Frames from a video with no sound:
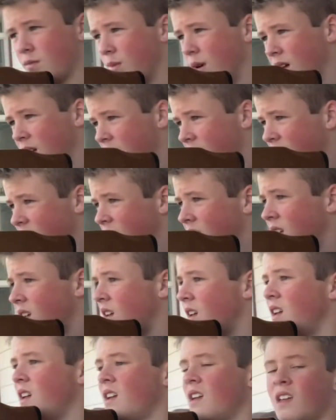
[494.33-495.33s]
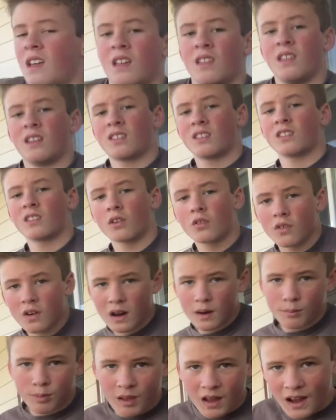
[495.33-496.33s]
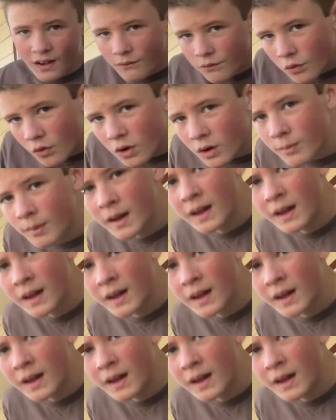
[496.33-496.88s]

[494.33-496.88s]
but this is a great platform